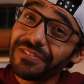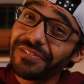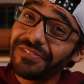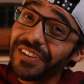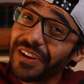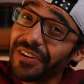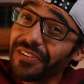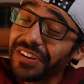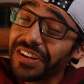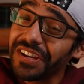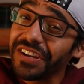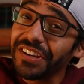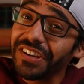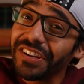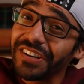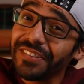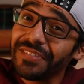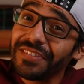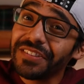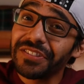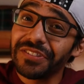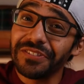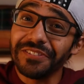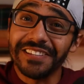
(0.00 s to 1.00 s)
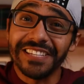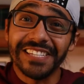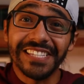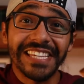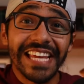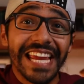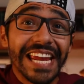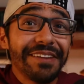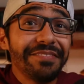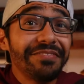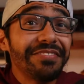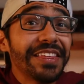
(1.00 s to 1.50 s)
felt good to
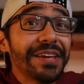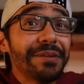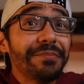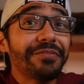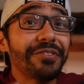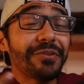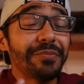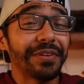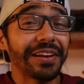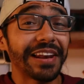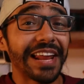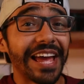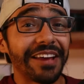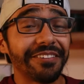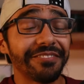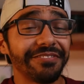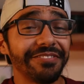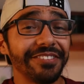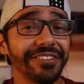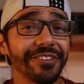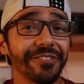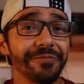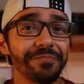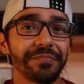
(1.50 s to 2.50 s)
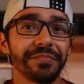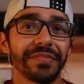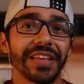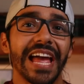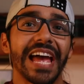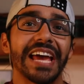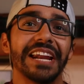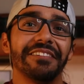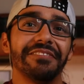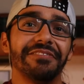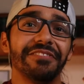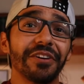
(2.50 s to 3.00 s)
save them from a landfill,
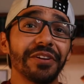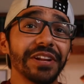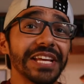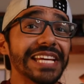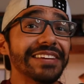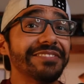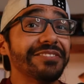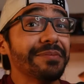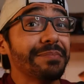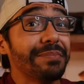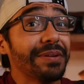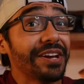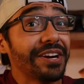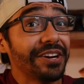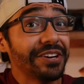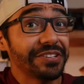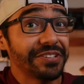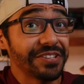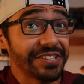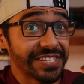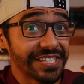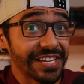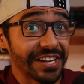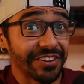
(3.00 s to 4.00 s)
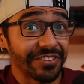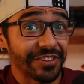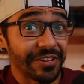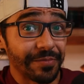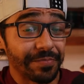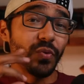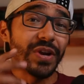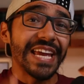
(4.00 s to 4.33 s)
and it felt even better to sell them.